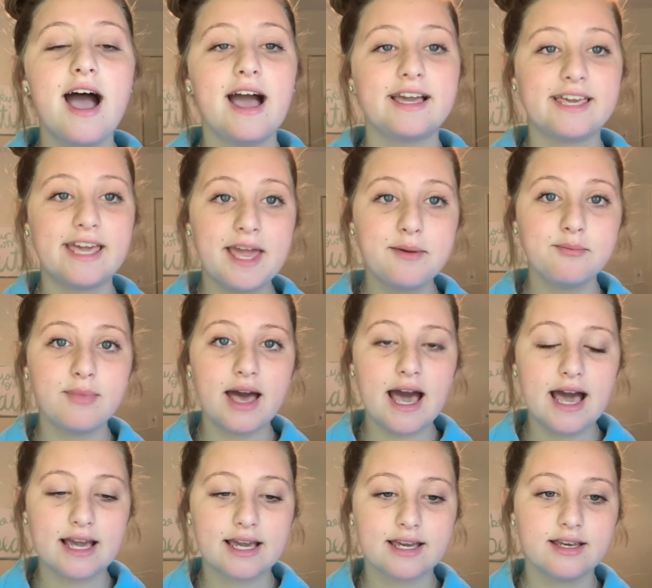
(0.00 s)
I came
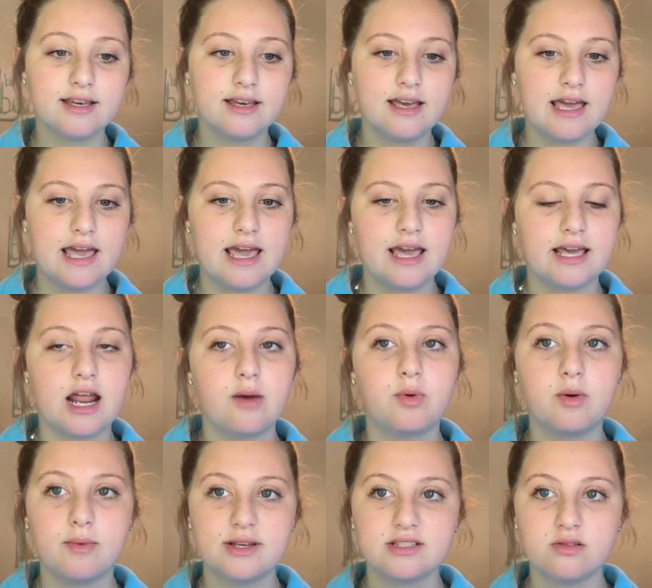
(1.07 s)
back and I
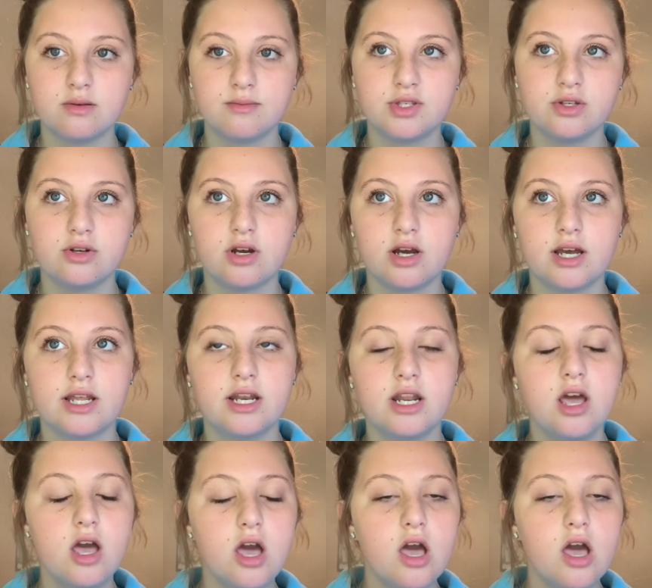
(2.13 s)
put my swimsuit on.